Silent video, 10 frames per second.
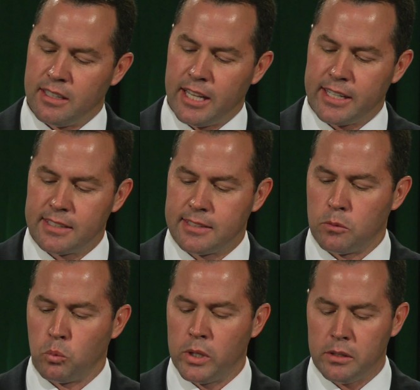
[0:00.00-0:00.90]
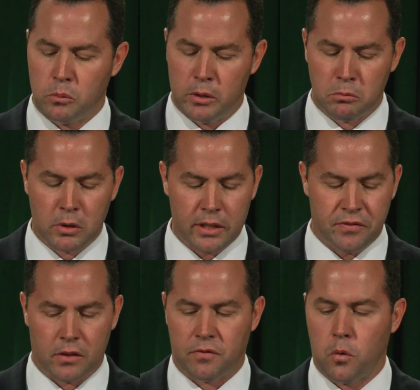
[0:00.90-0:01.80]
like I said, we really
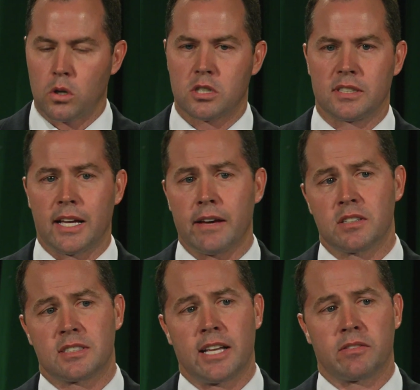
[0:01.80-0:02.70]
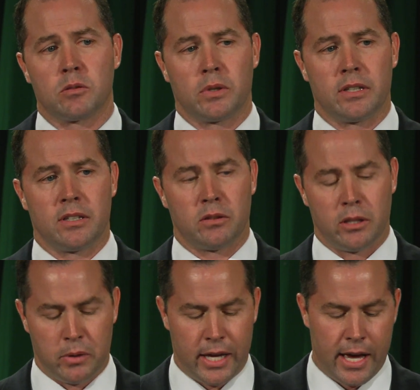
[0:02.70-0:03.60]
feel fortunate to have the staff that
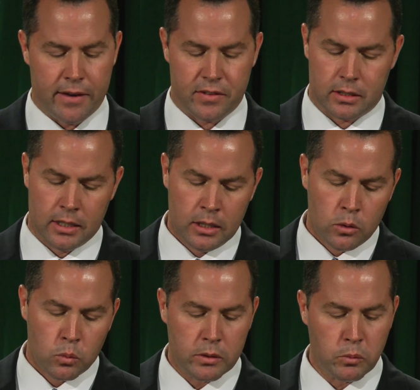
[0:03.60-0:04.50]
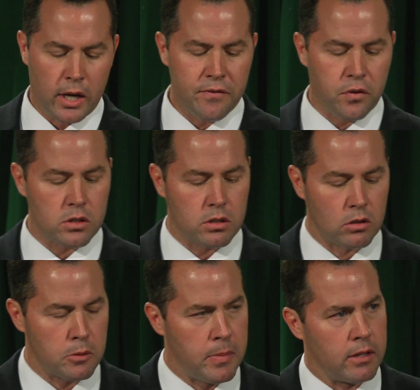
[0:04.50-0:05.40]
we have. And when I first
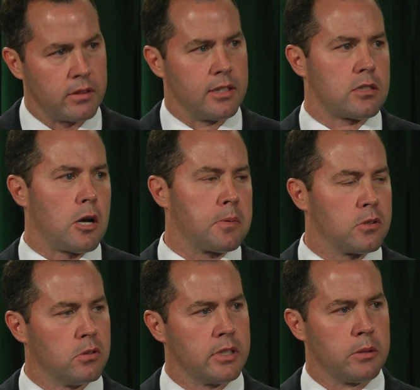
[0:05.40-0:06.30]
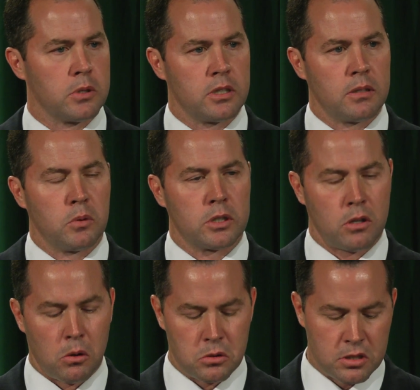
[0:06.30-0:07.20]
learned about this opportunity, when
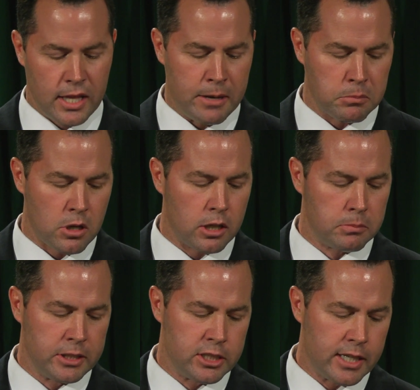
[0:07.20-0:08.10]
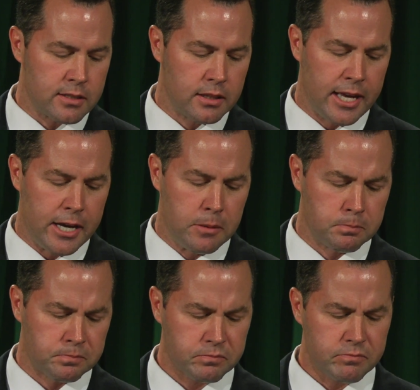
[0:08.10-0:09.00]
Coach Lamb called me, Jason Lamb,